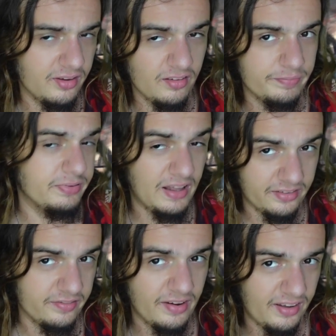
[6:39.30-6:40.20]
of plot
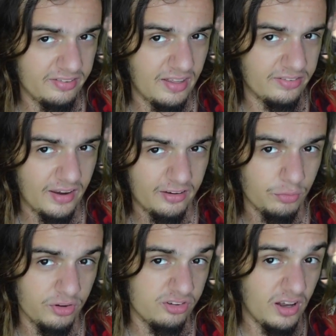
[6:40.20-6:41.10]
device, that's kind of
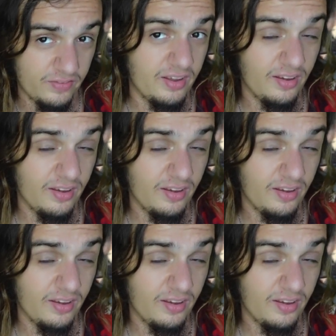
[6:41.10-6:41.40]
what Javi